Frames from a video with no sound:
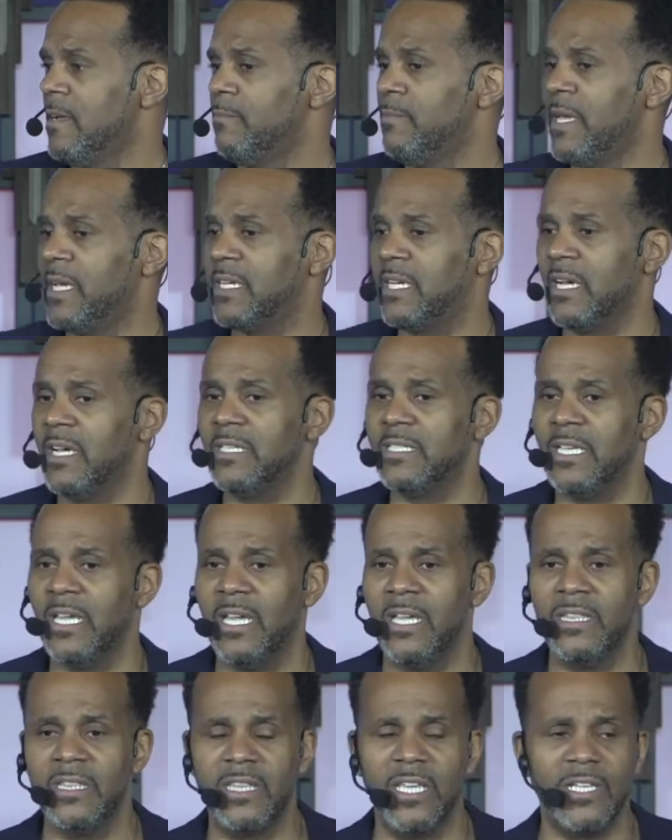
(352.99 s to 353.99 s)
because
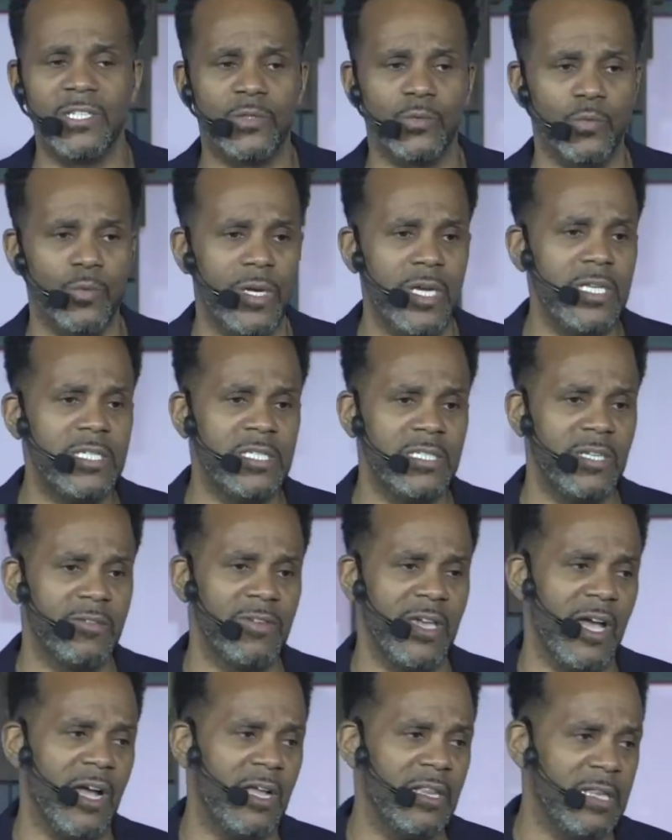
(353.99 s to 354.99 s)
in this region of
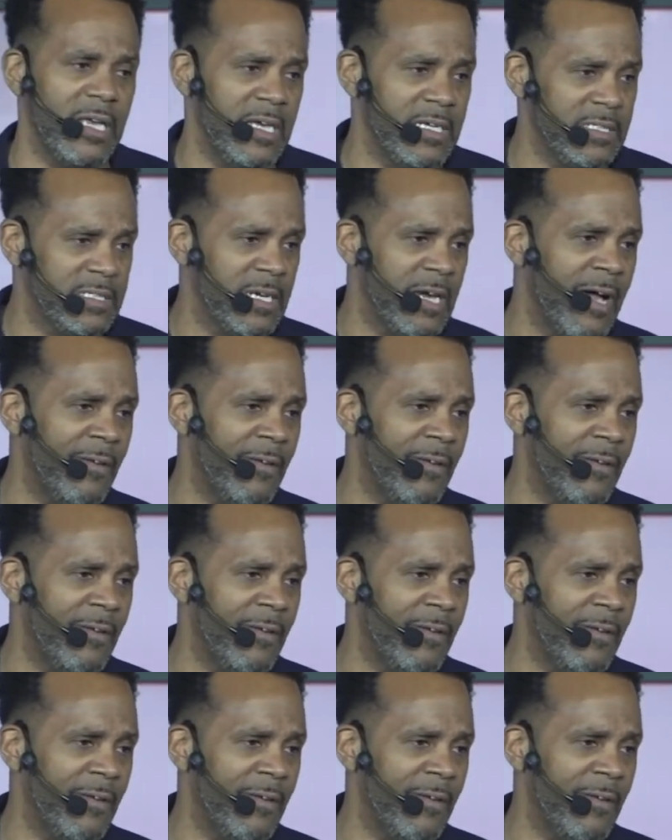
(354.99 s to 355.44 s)
Galatia,